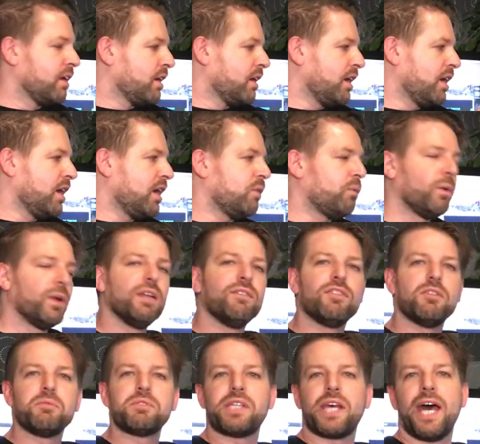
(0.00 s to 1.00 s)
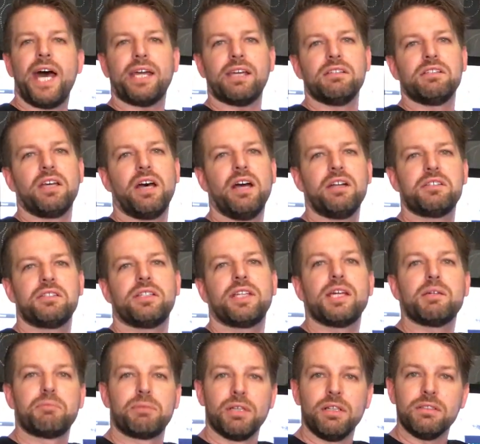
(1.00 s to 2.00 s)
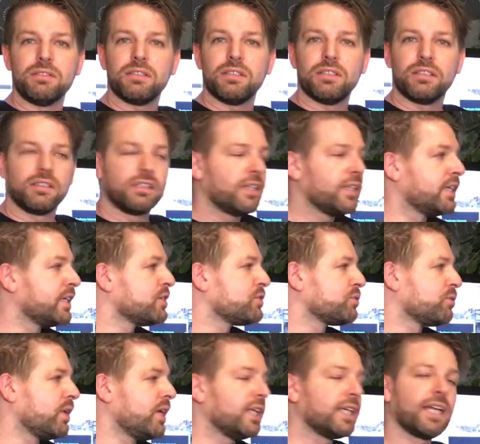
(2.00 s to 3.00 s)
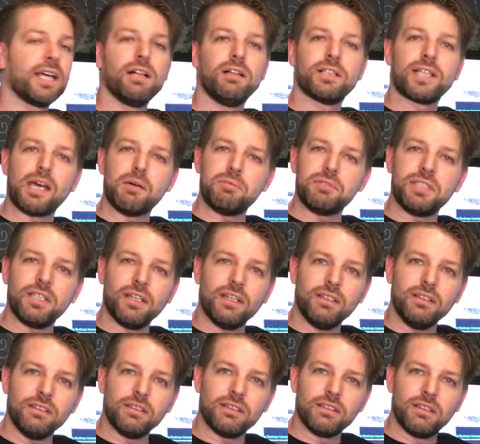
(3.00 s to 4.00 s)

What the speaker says: One of them is a Hackintosh that I built and it is running El Capitan.